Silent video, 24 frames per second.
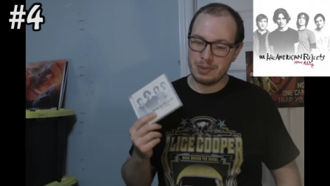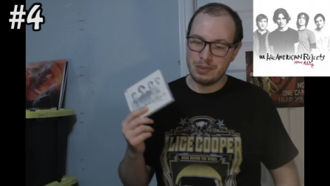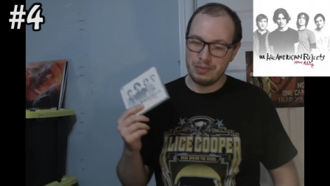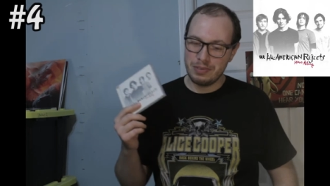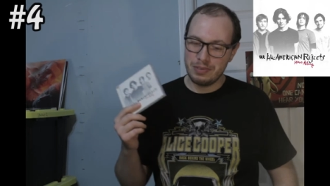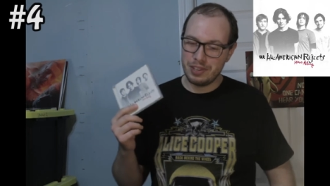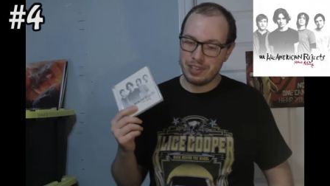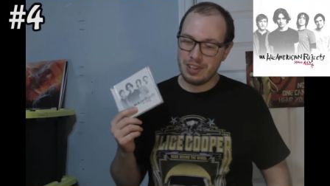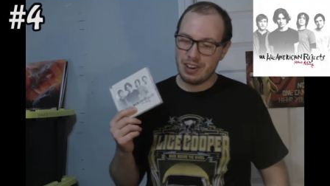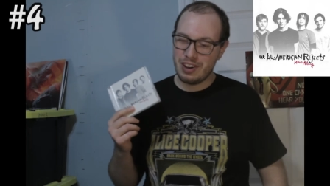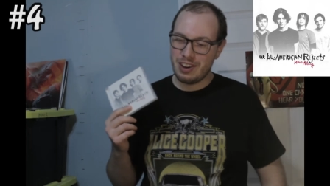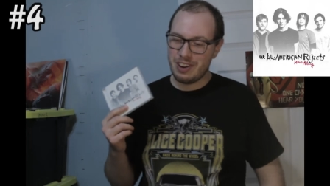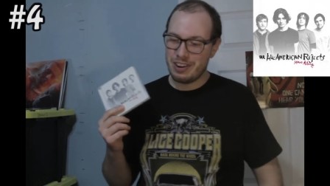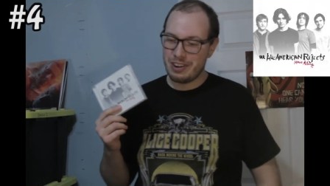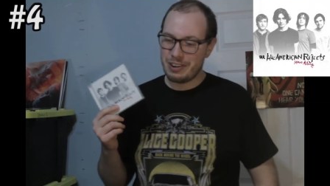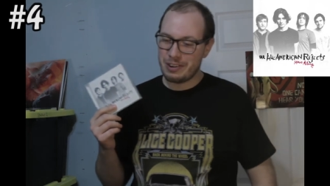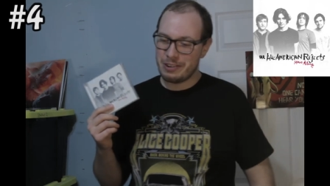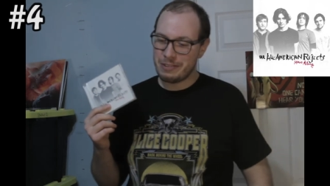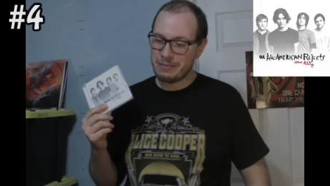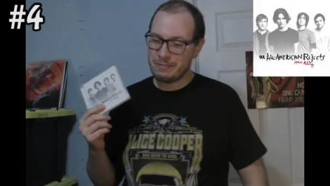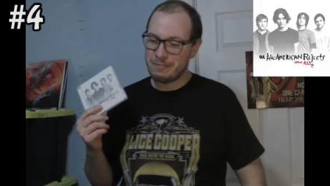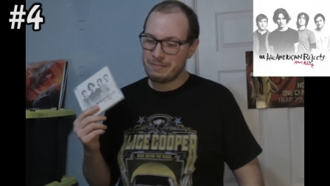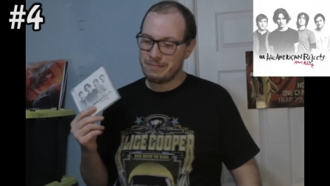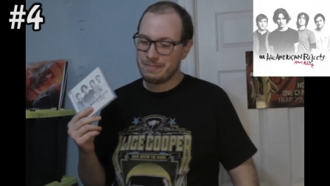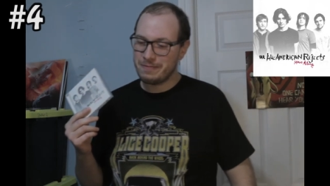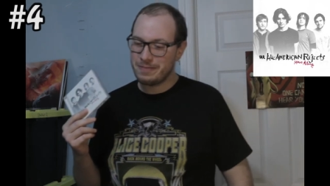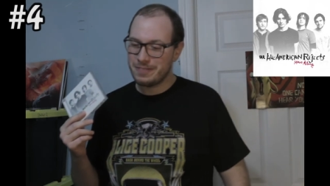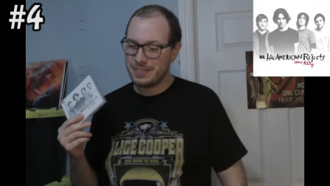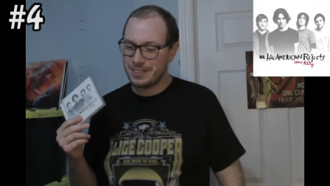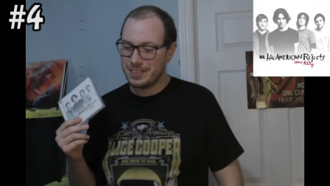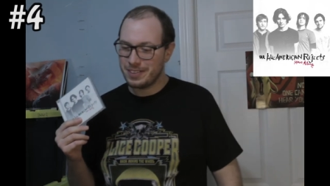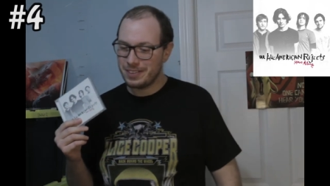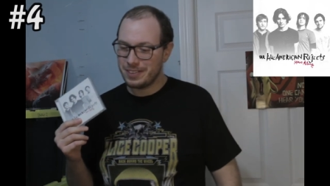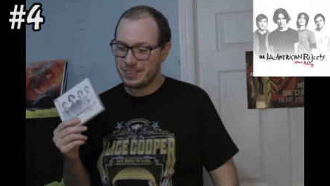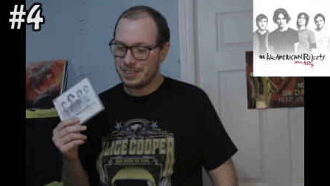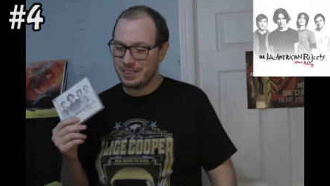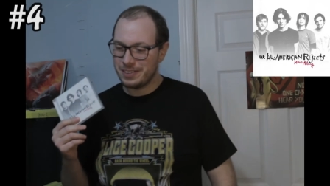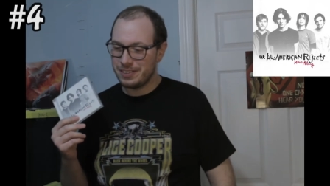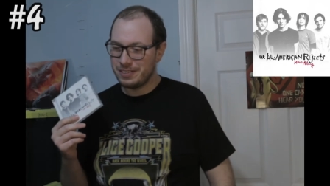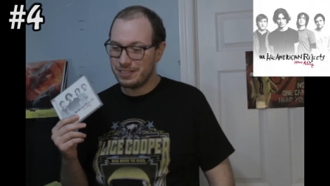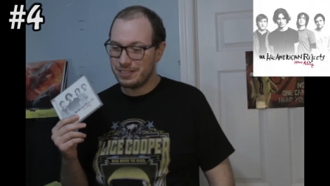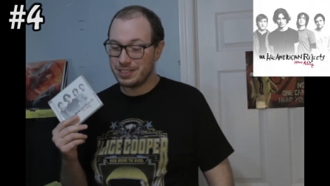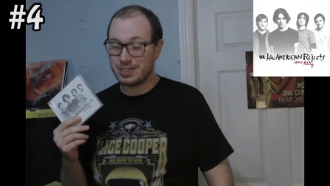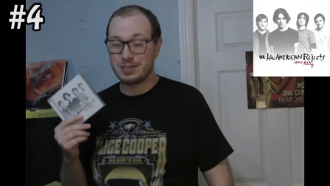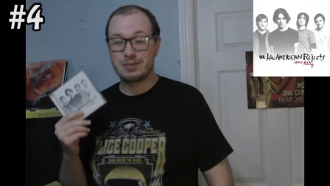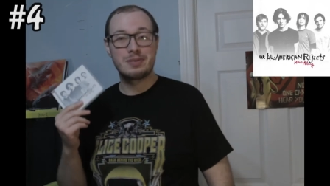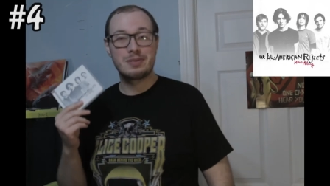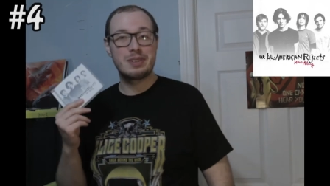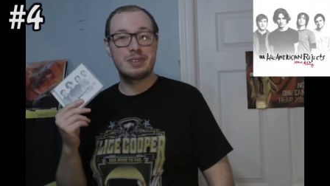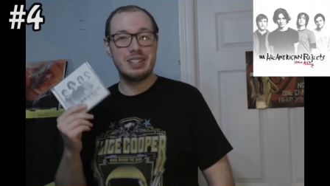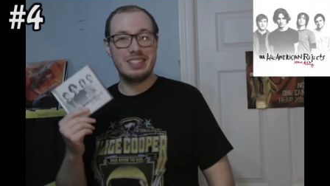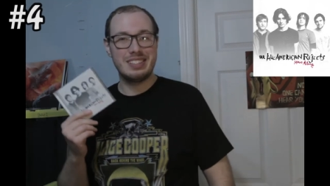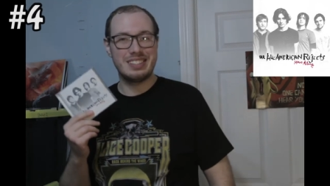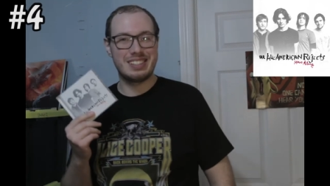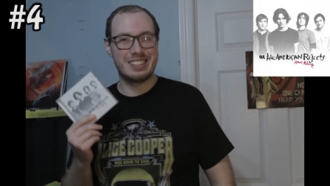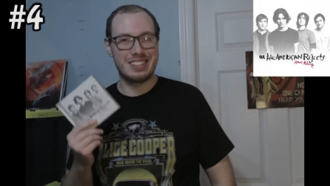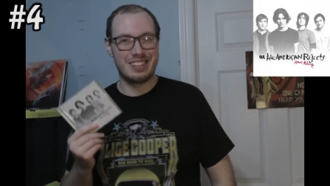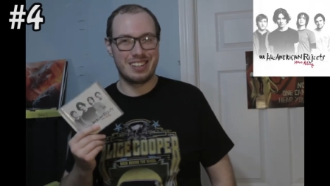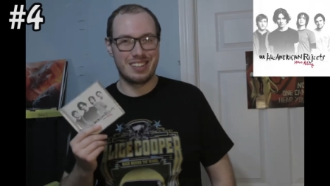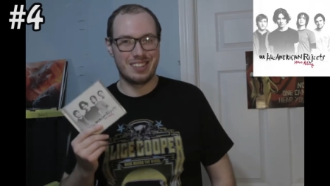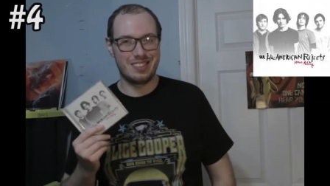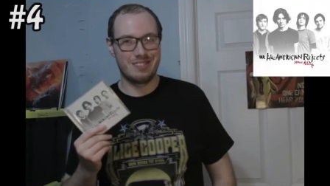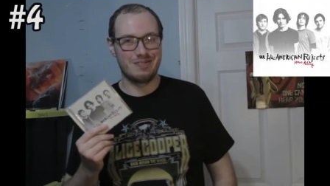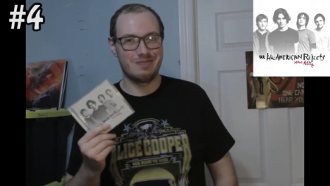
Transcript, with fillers: Along was the reason